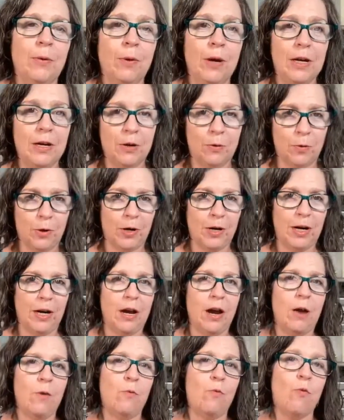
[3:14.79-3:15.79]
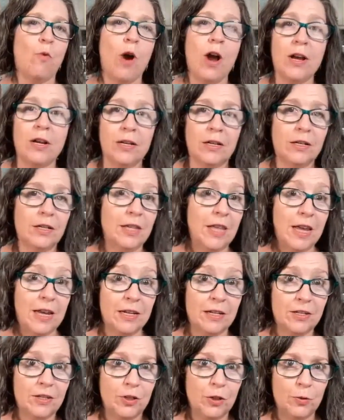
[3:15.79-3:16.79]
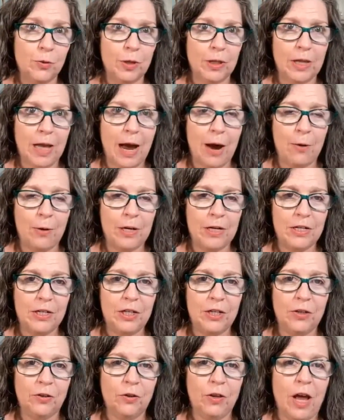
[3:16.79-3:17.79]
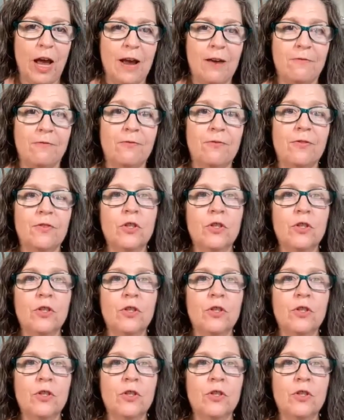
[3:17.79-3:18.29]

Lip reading: what you're working on, what things you allow into your life